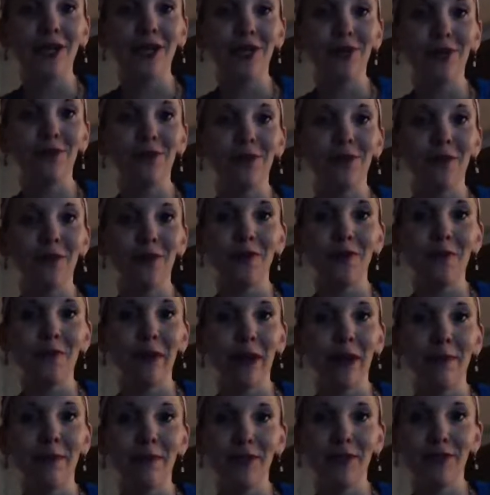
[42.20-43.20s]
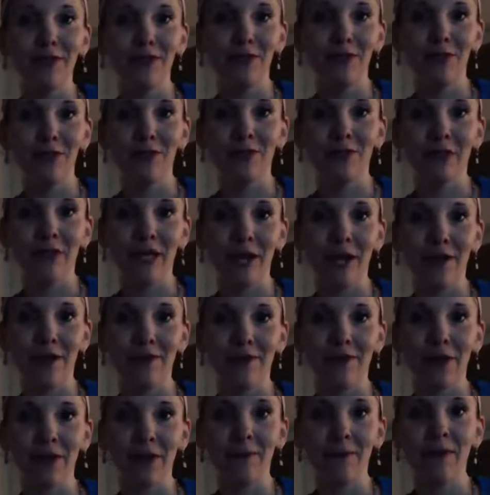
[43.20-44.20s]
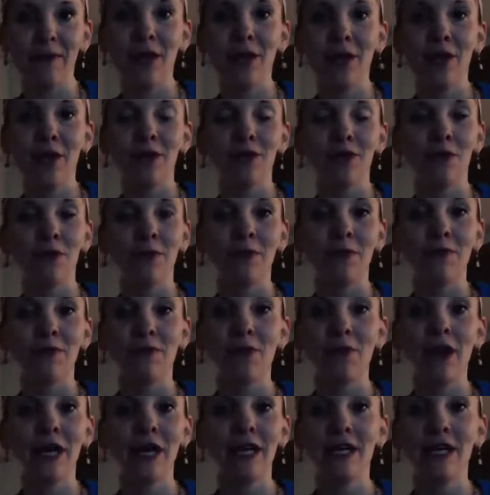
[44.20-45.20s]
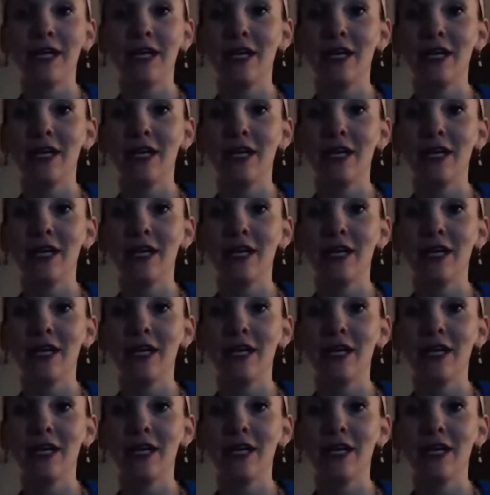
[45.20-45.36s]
your roadmap to recovery. So before I can